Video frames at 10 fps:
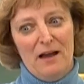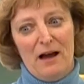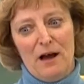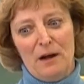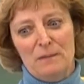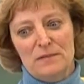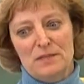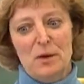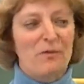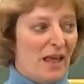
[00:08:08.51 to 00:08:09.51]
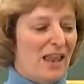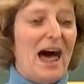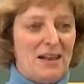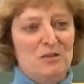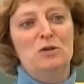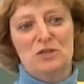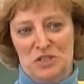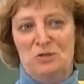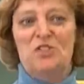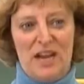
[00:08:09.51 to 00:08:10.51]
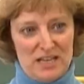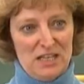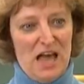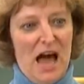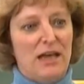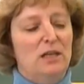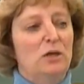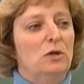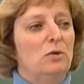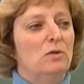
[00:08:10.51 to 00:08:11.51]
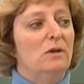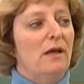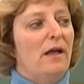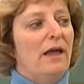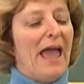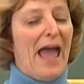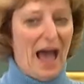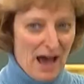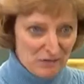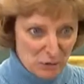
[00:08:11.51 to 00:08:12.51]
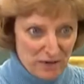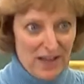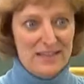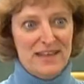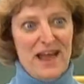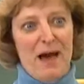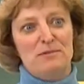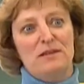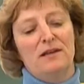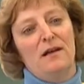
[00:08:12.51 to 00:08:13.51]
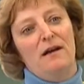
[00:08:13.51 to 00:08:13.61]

So you do change a lot. You have to adapt.